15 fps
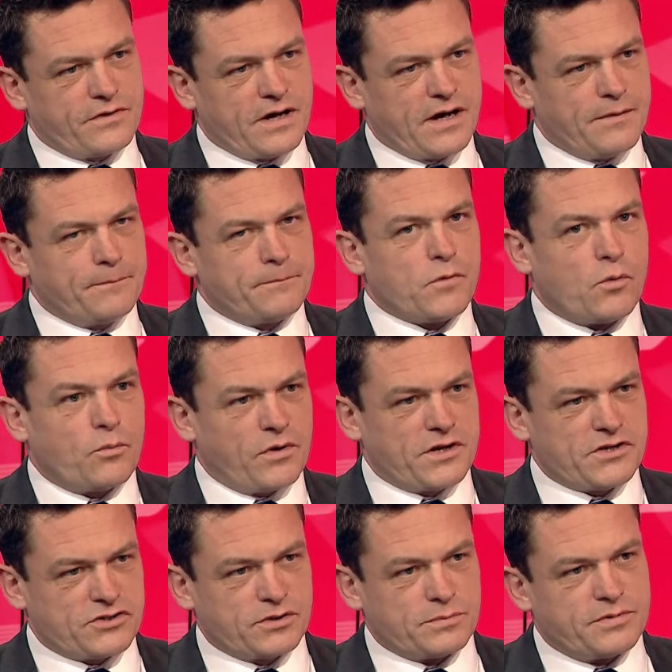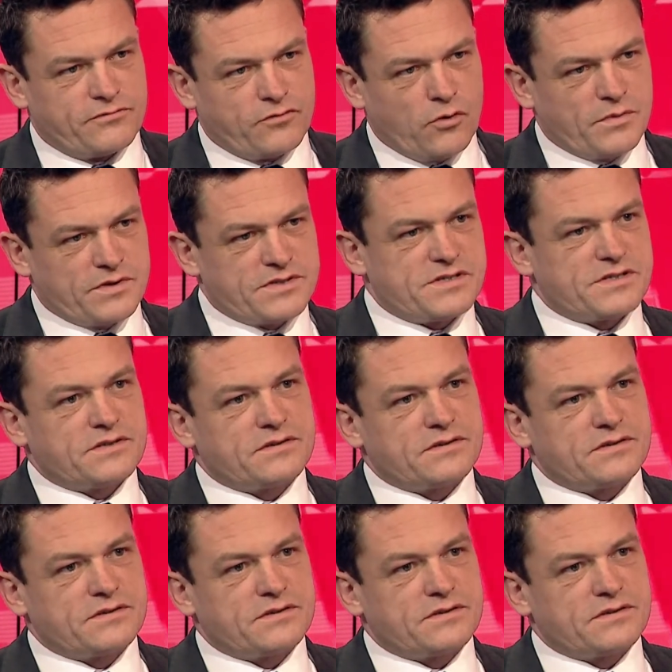operational performance?